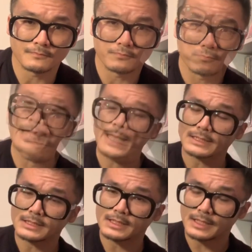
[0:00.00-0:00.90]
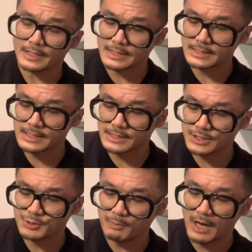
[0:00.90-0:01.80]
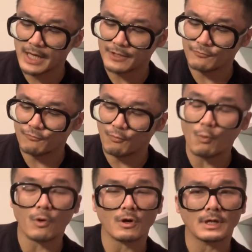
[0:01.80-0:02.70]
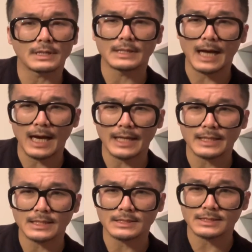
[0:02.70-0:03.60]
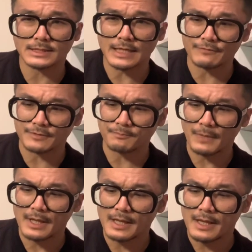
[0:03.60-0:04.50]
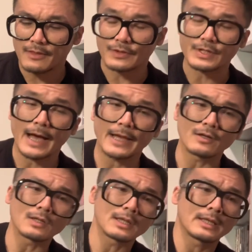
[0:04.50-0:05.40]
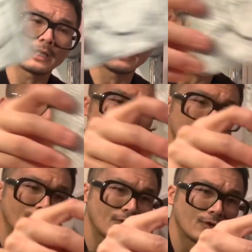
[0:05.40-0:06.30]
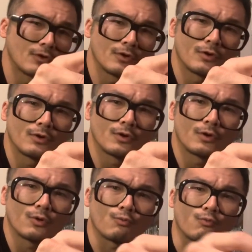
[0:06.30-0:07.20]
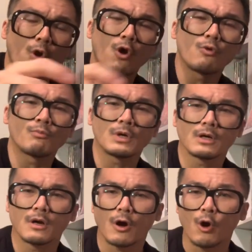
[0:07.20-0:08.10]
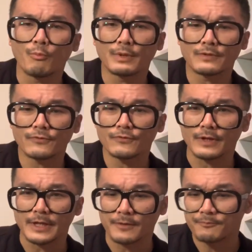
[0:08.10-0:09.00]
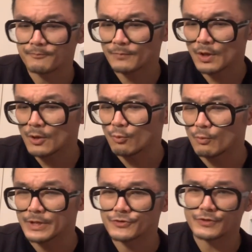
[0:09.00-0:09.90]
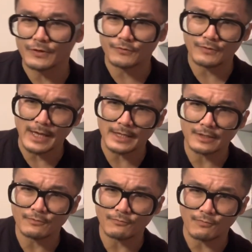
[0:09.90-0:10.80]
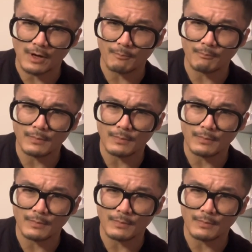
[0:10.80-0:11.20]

Next, this is spine 497. The title is Rome Open City, which is taken from